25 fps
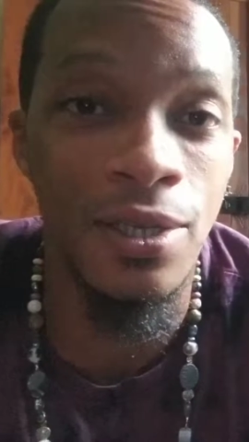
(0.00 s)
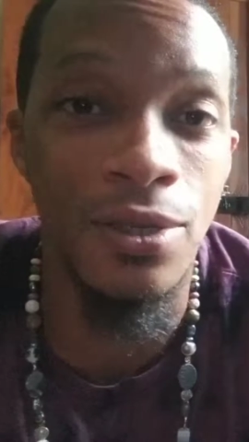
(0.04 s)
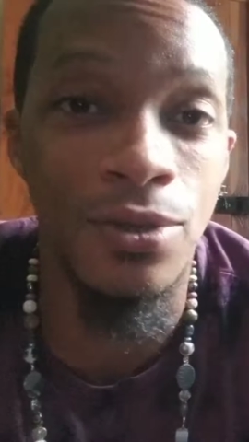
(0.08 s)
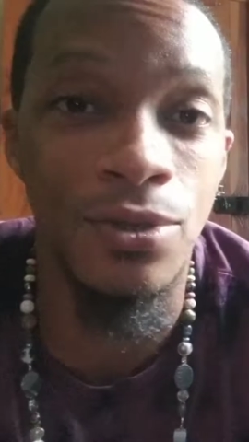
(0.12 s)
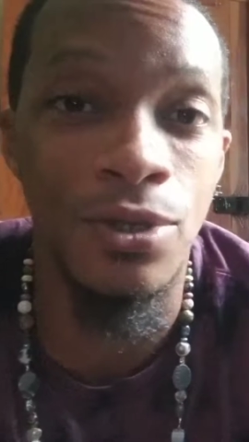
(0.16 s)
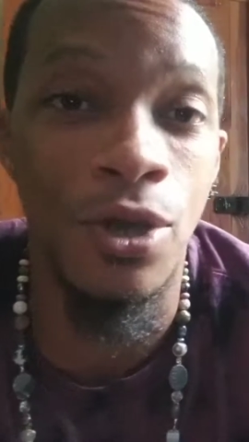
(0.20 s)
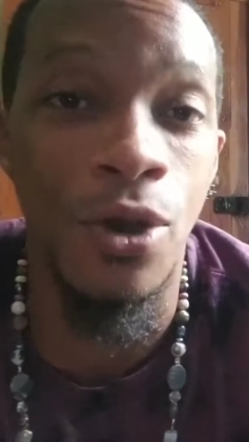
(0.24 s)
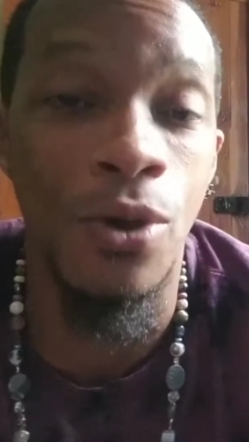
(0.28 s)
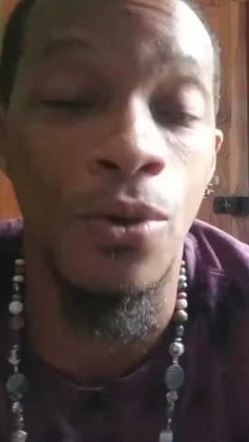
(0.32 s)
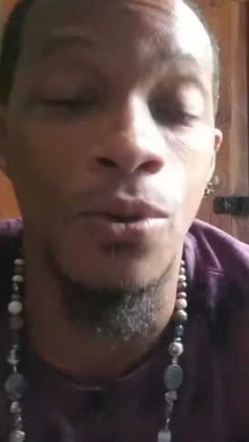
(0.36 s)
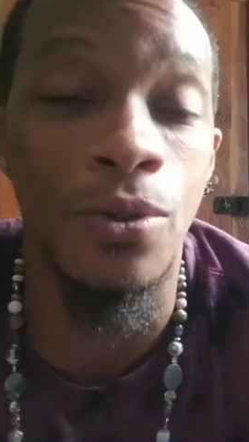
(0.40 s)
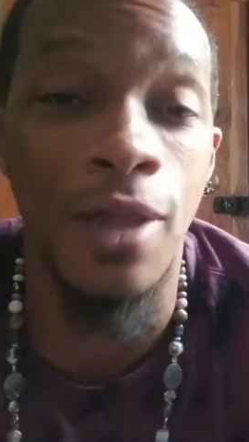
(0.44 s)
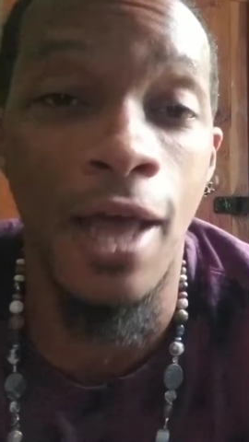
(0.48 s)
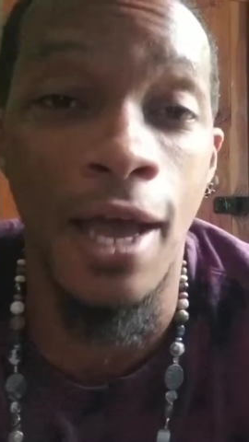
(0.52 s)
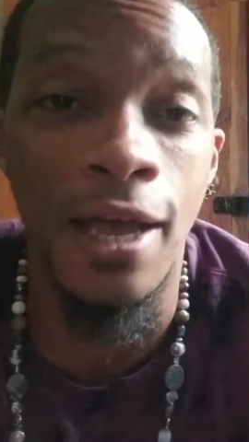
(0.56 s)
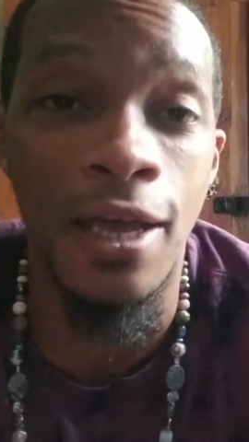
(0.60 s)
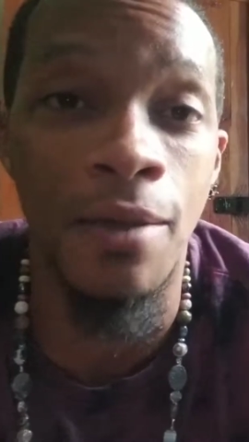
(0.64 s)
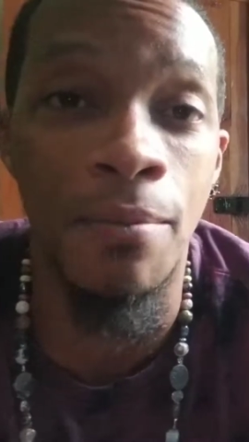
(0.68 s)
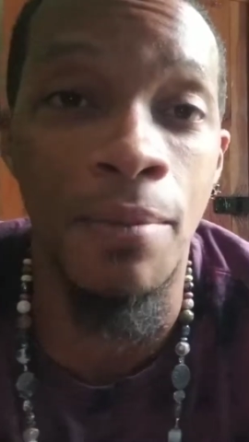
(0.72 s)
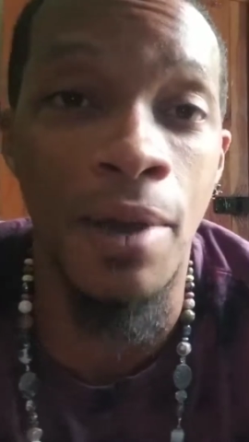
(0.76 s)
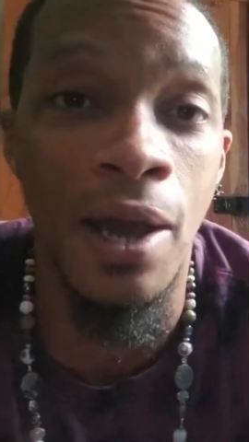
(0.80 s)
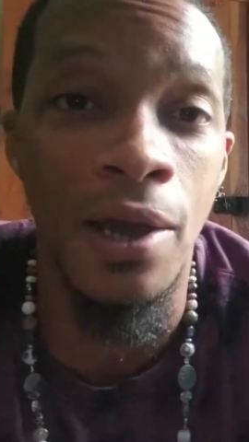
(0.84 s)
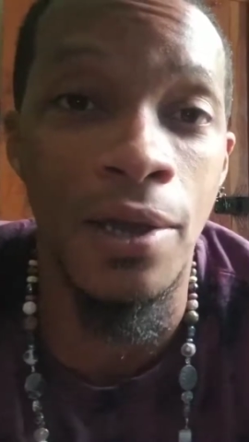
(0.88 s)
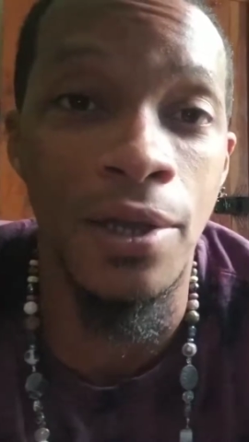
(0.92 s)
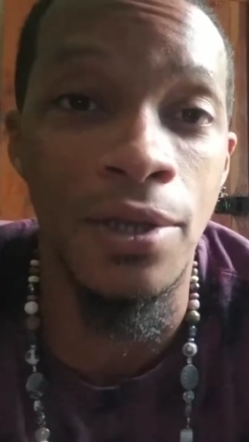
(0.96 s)
you don't like
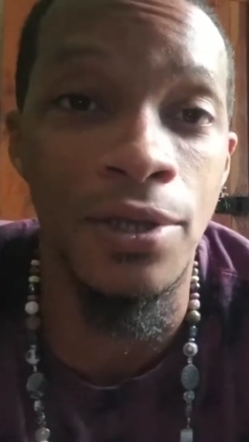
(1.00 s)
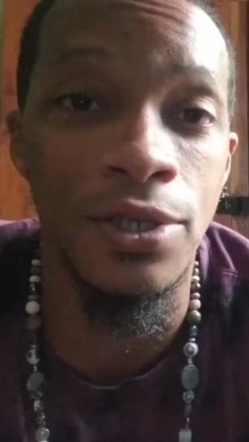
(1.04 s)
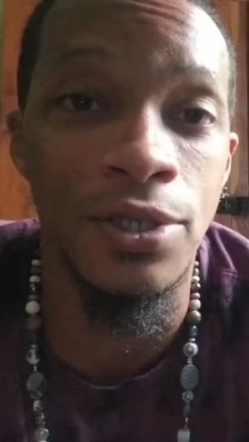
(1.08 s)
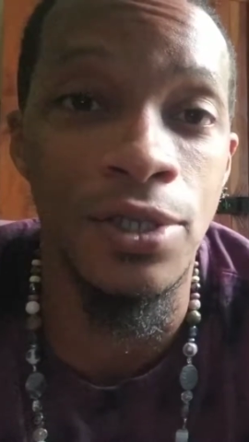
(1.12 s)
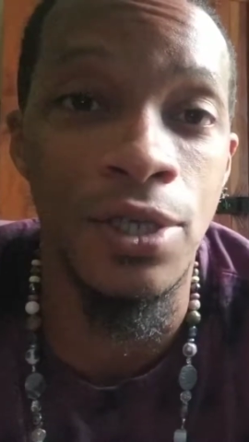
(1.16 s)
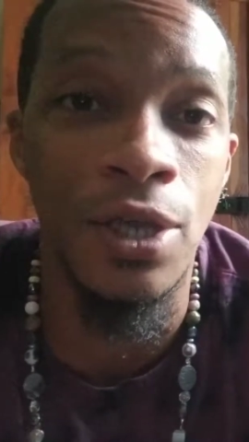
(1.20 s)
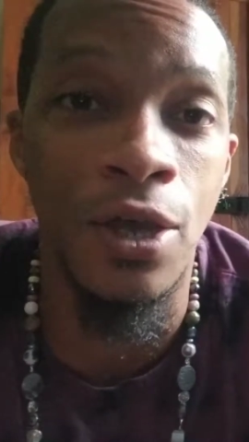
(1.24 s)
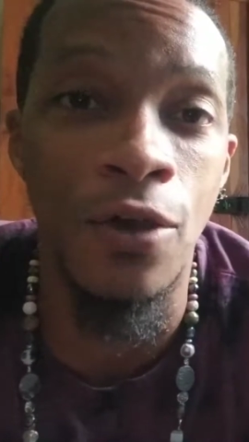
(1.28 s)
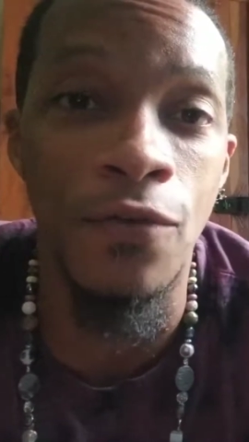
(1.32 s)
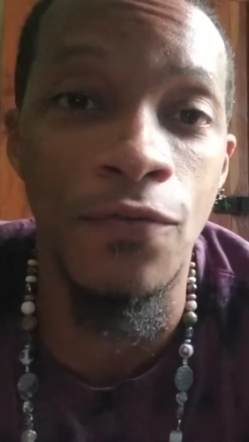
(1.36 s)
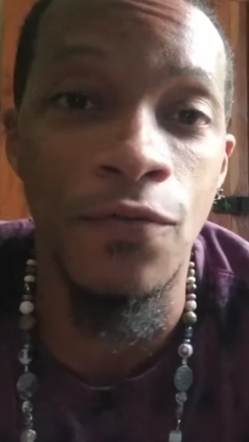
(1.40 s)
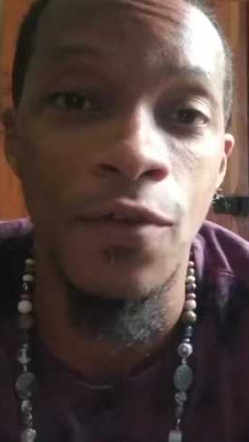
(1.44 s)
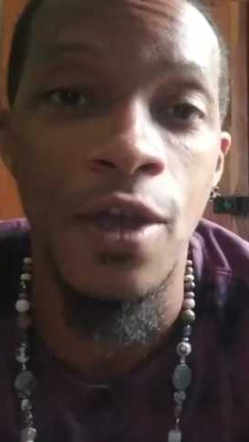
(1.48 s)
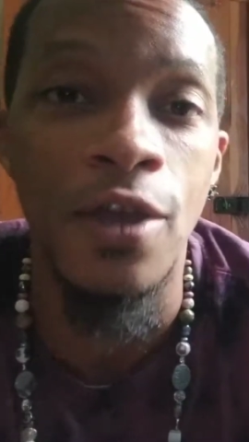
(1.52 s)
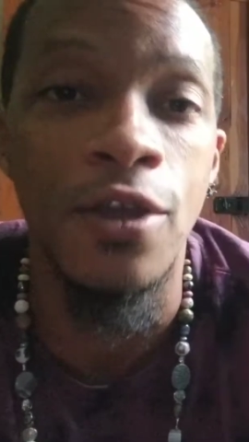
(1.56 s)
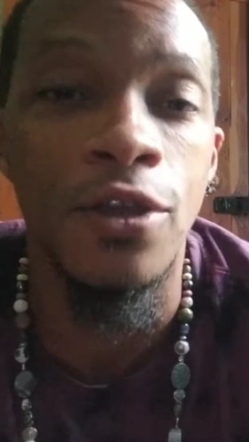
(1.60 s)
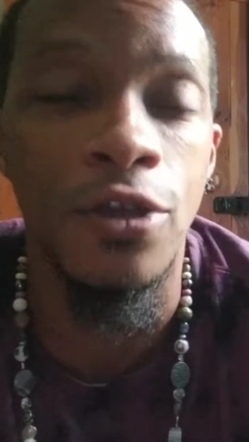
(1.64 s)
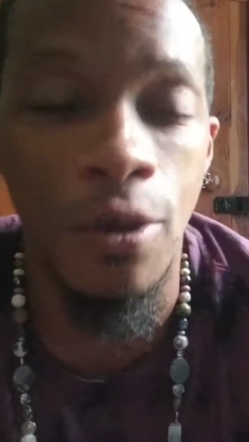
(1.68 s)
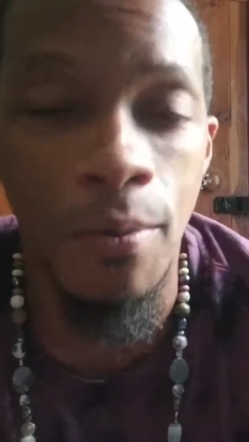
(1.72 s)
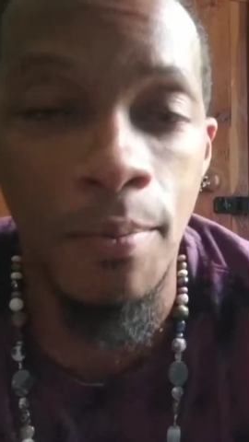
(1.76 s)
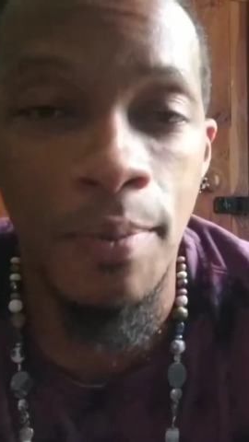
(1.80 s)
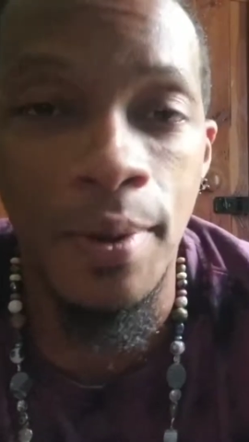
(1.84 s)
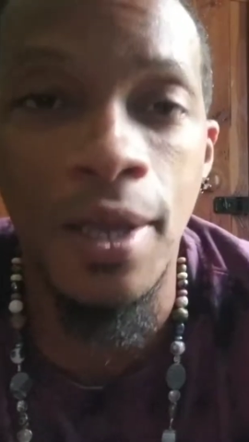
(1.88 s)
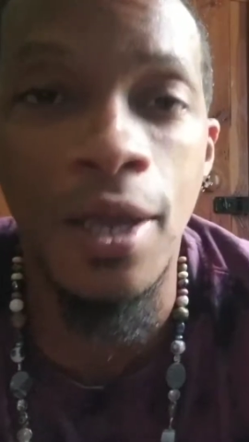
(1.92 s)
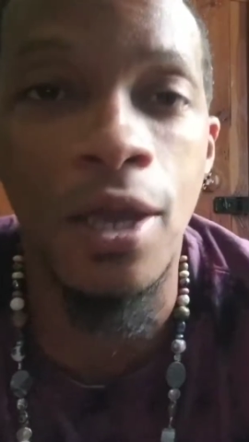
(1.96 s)
about yourself,
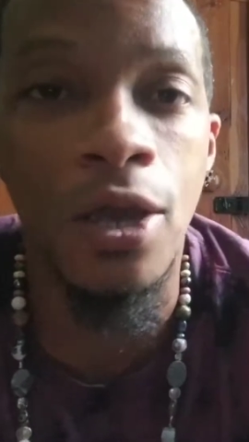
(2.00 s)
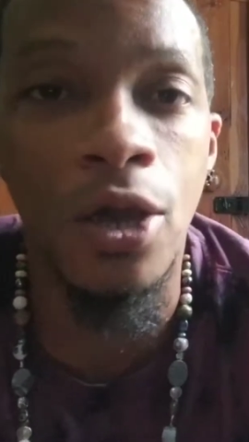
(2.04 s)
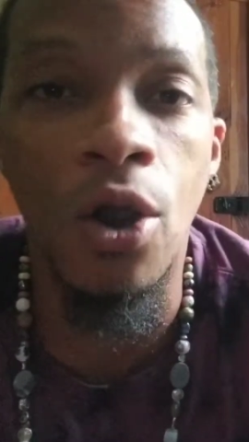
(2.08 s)
you're being